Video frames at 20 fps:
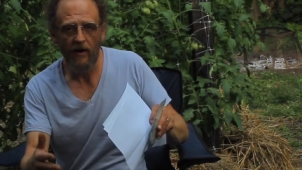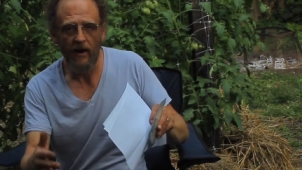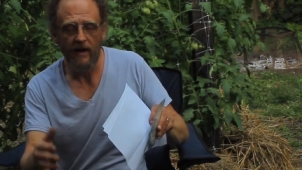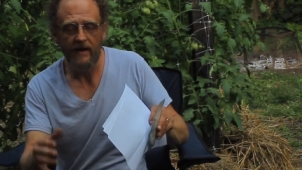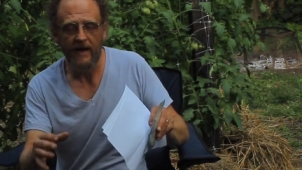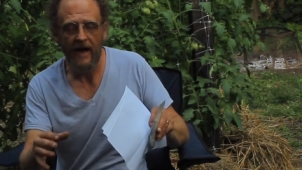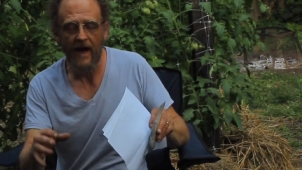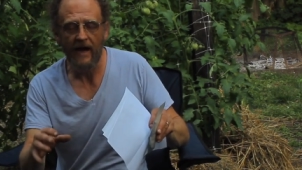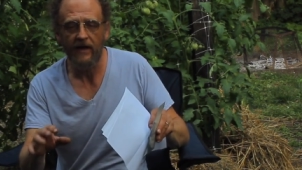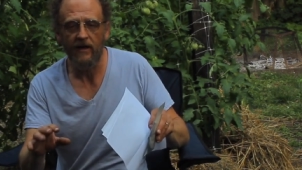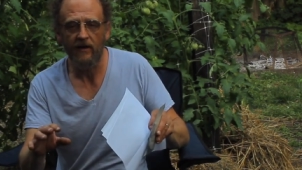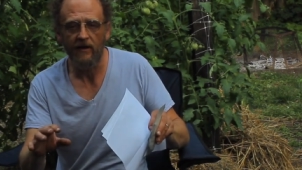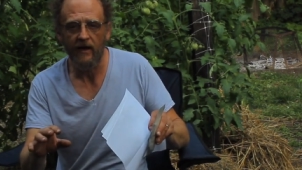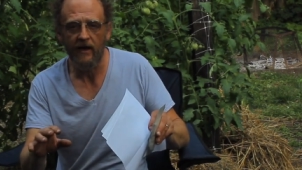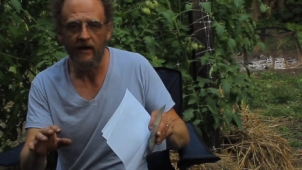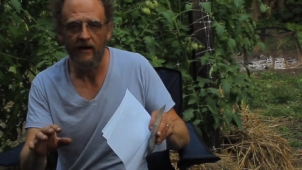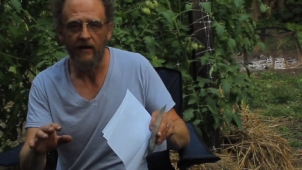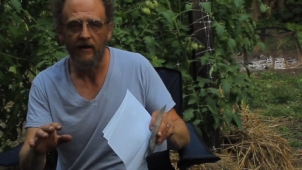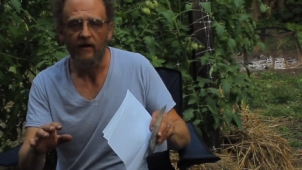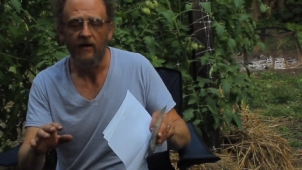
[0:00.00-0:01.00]
I
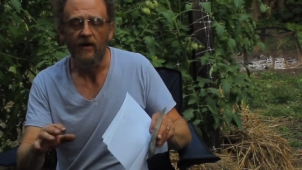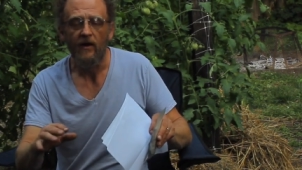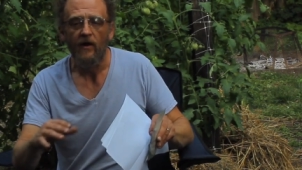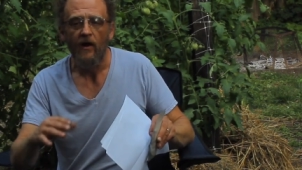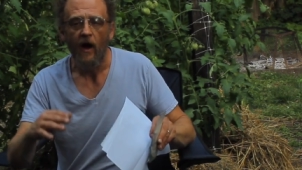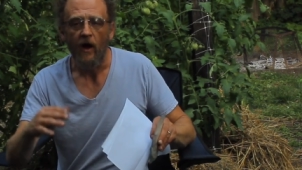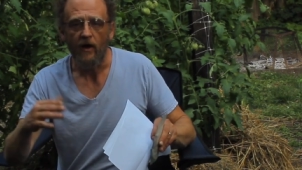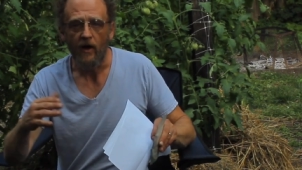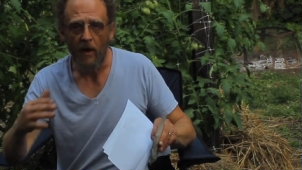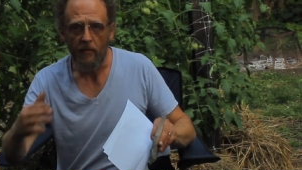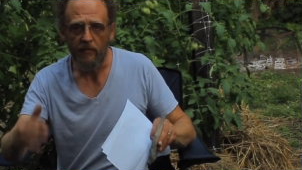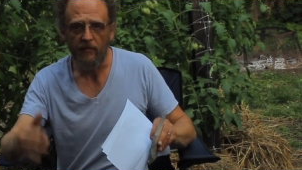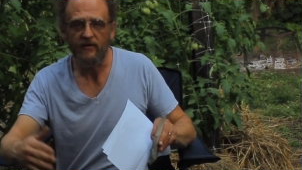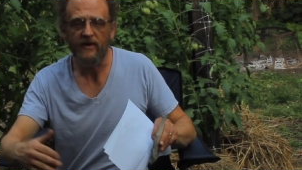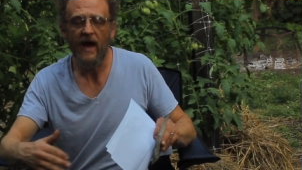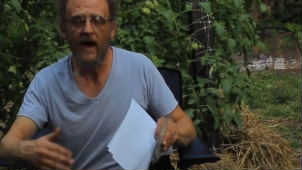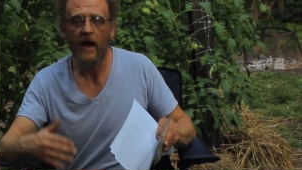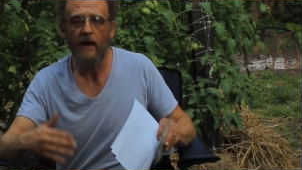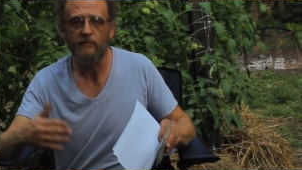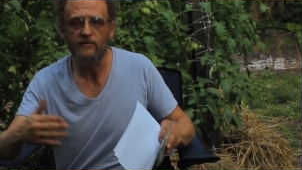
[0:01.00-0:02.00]
inoculate it a couple
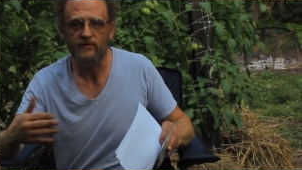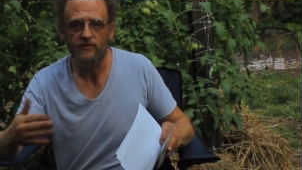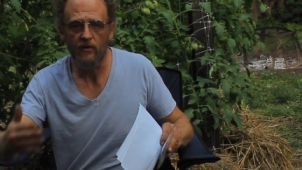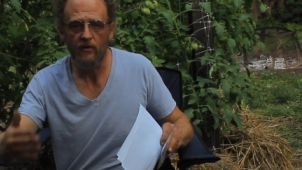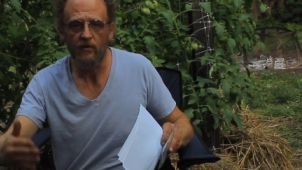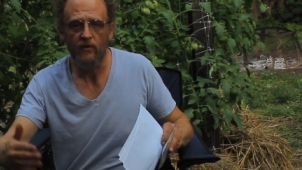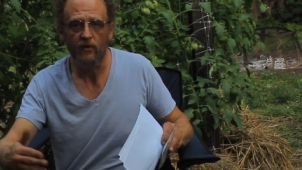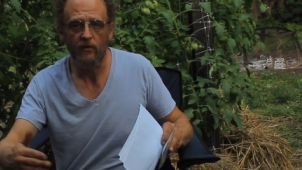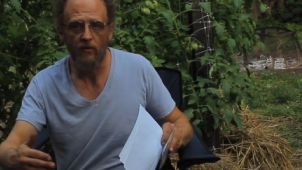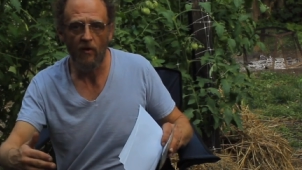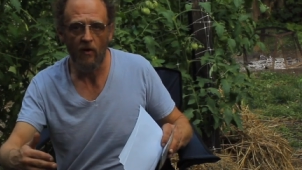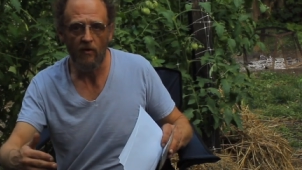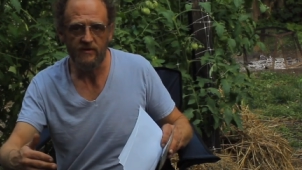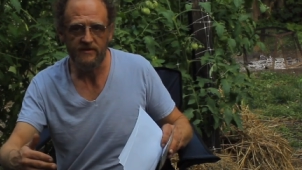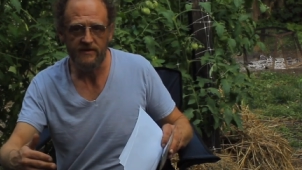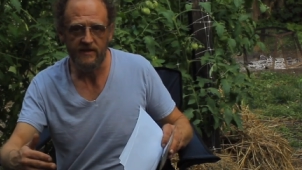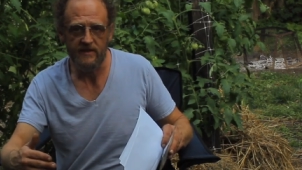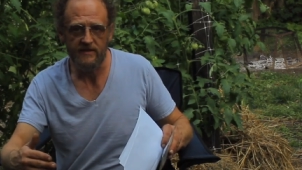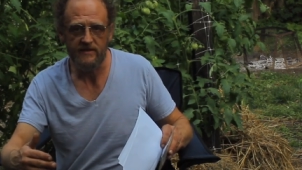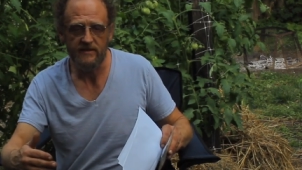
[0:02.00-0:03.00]
times during the growth
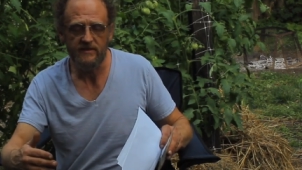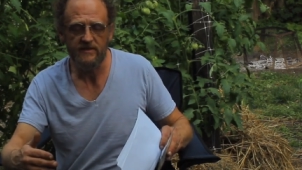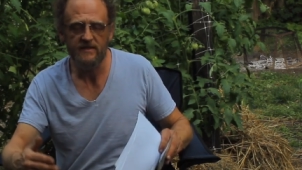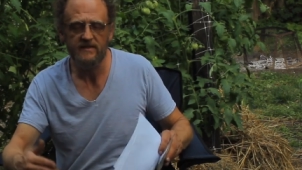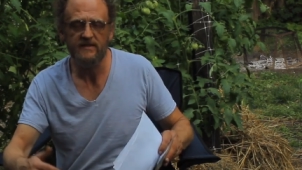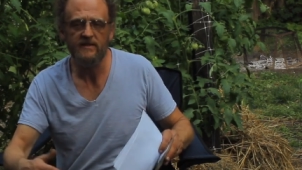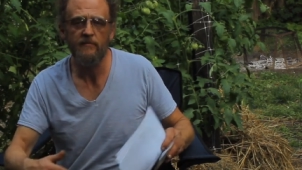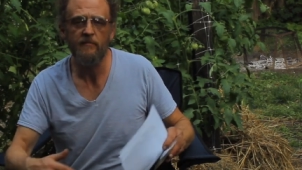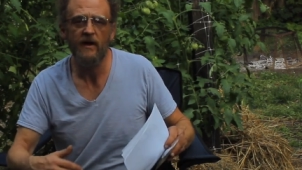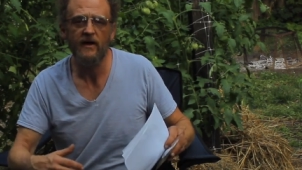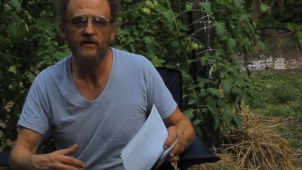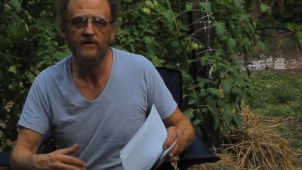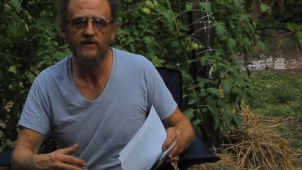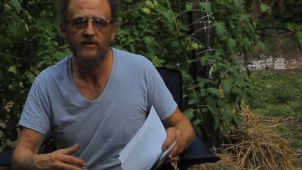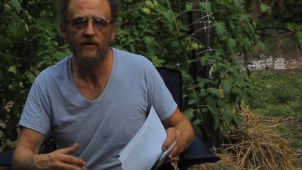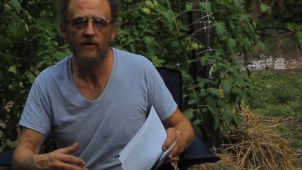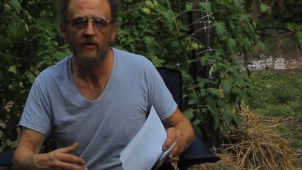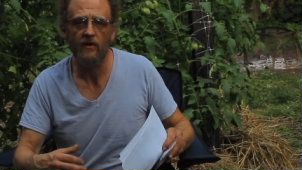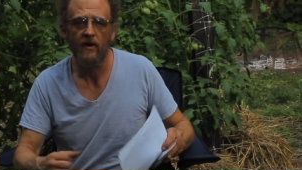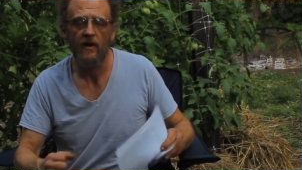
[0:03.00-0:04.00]
season just to make
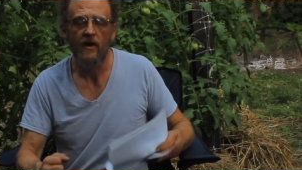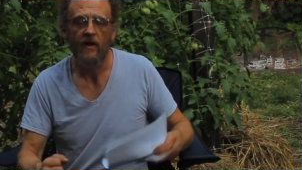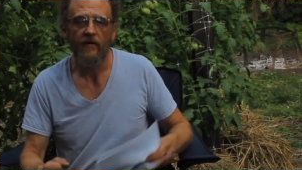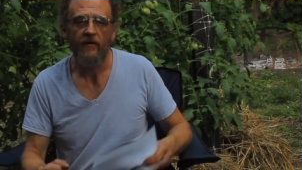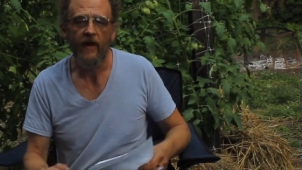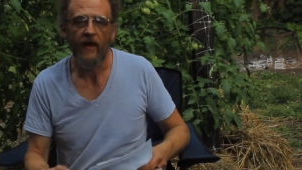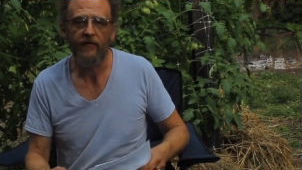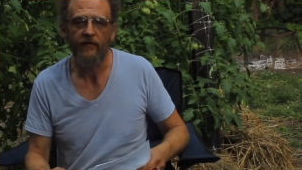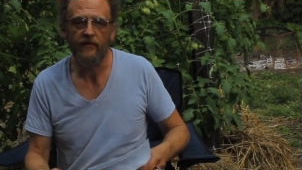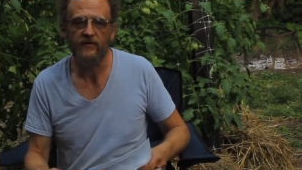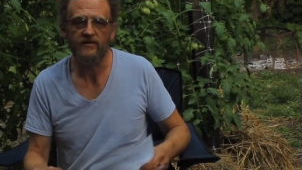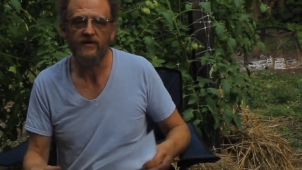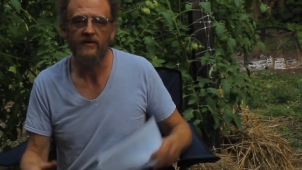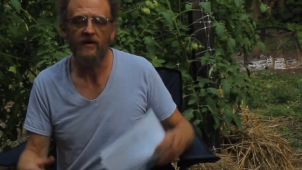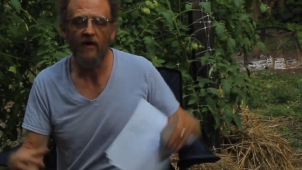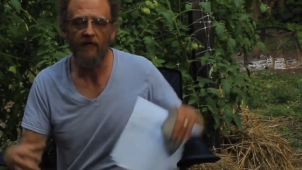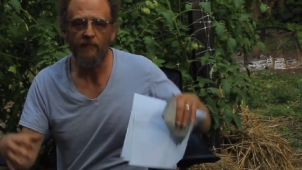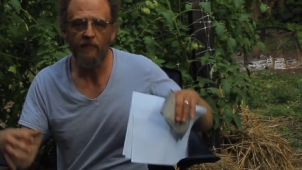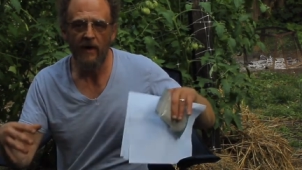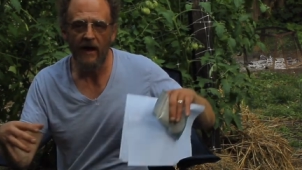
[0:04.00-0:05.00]
sure that there's
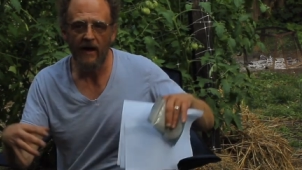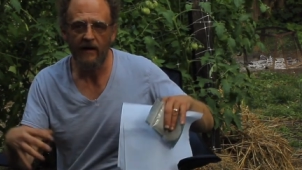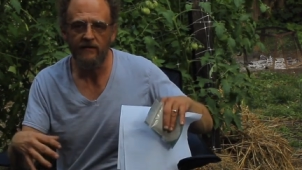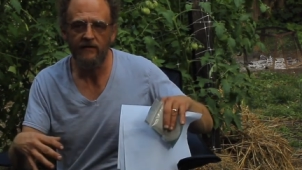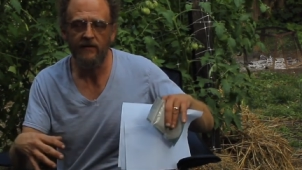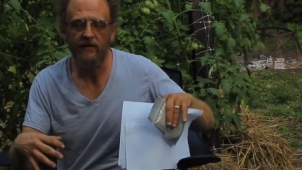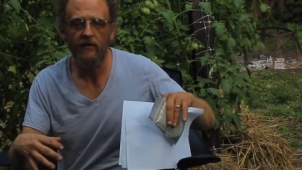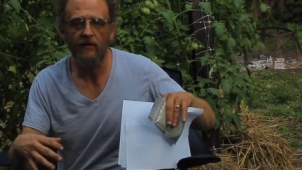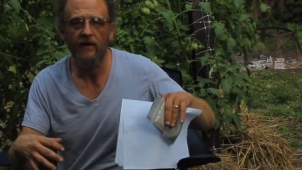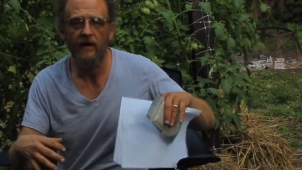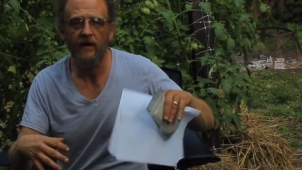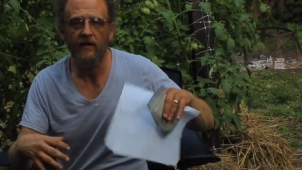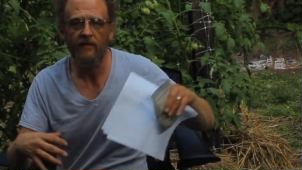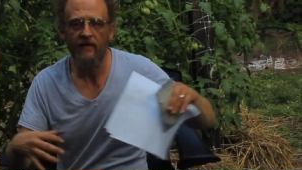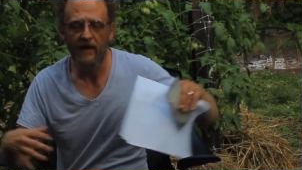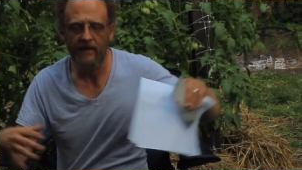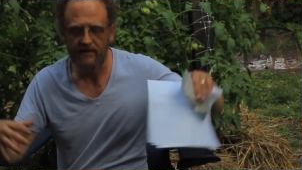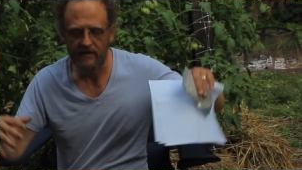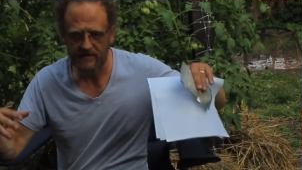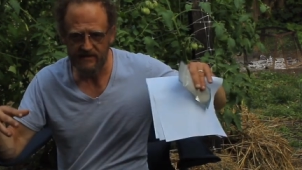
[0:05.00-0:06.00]
enough bacteria
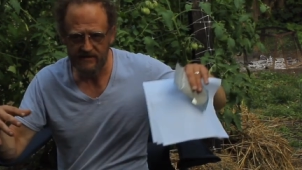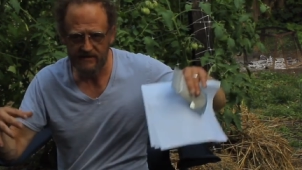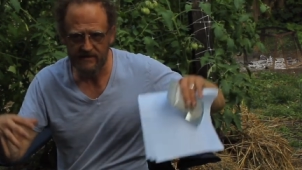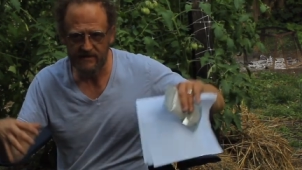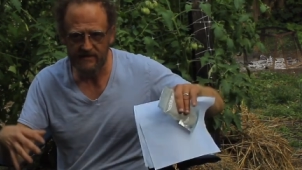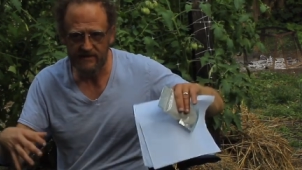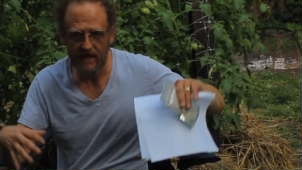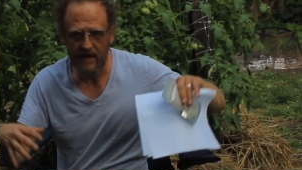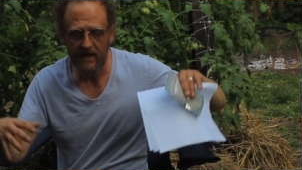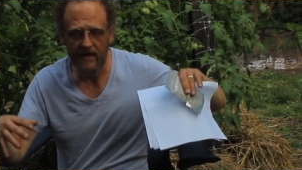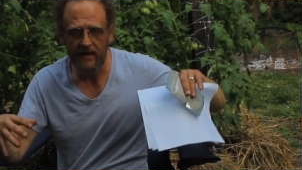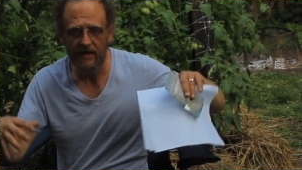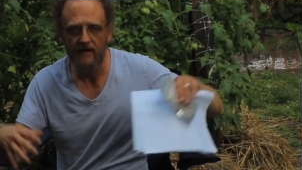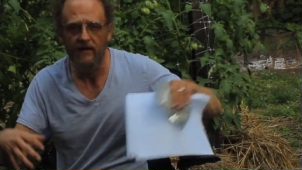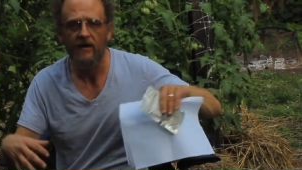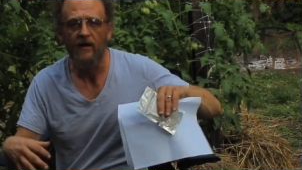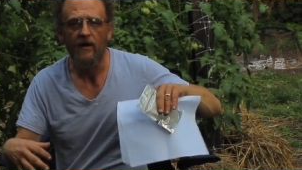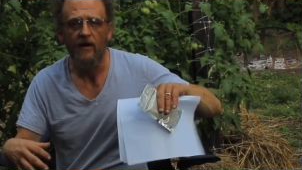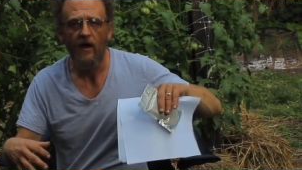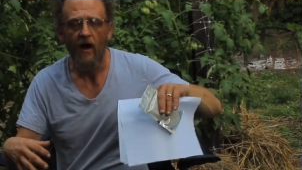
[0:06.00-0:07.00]
that it's staying
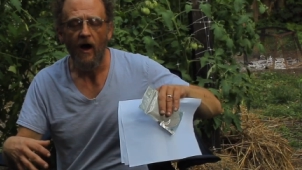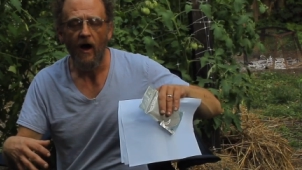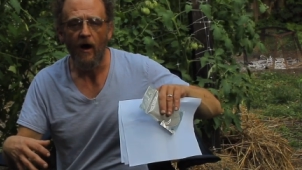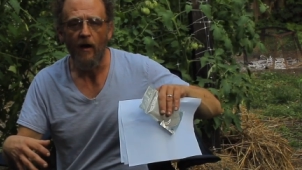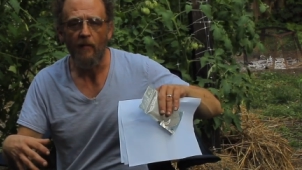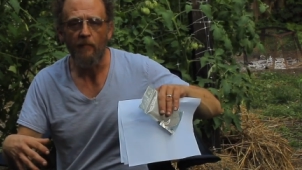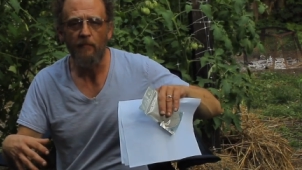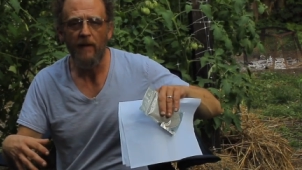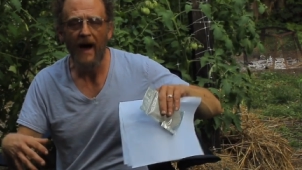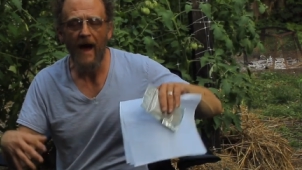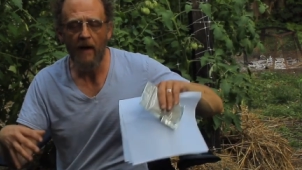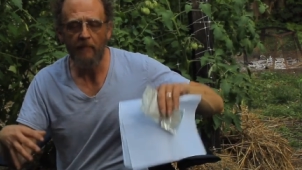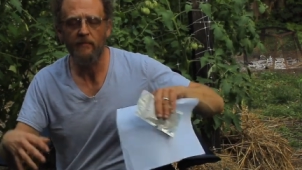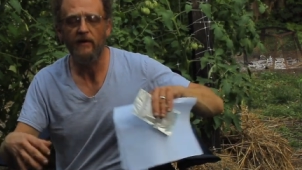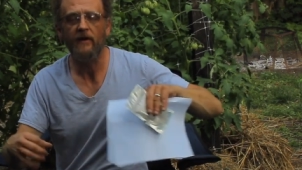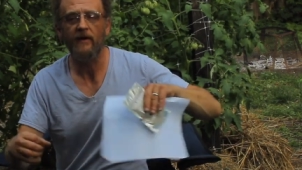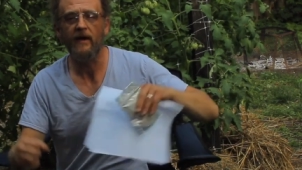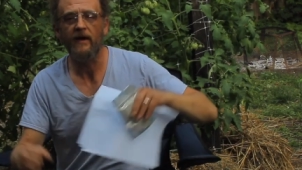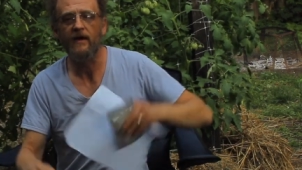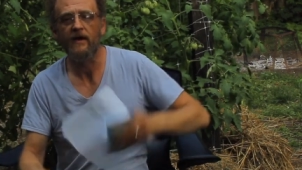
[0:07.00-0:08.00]

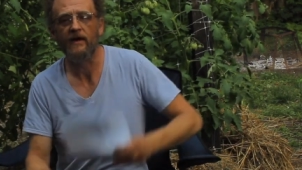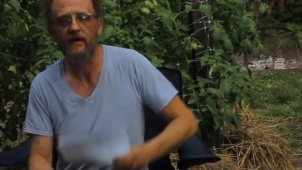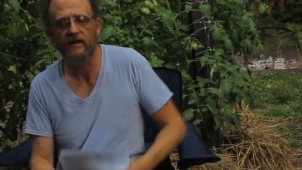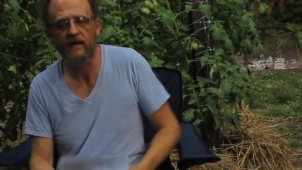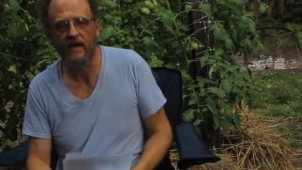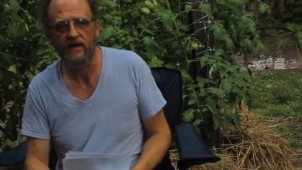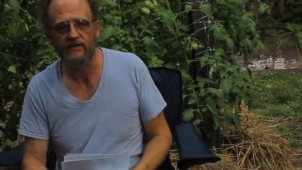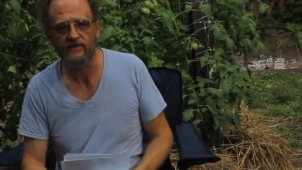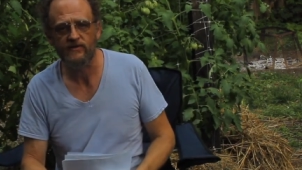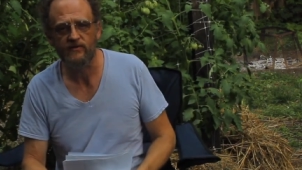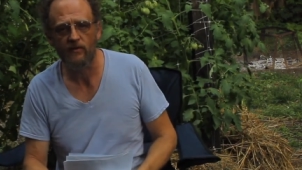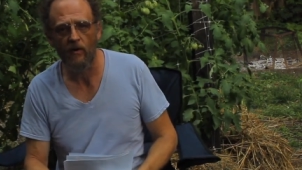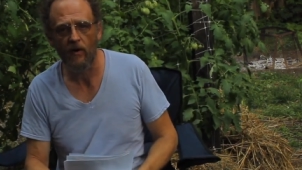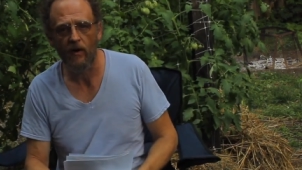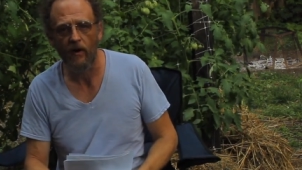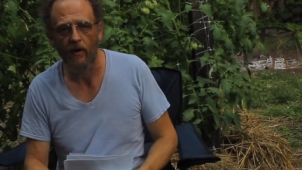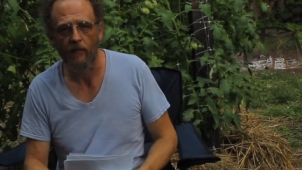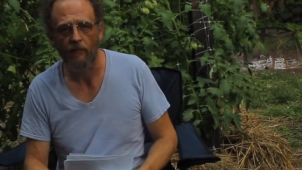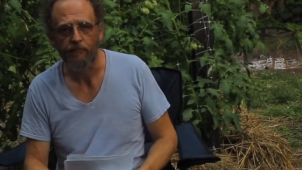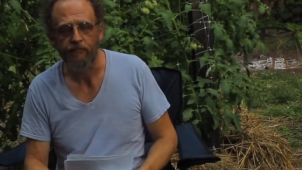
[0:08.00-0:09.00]
populated in that
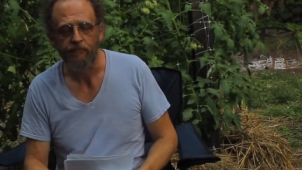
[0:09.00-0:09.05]
soil.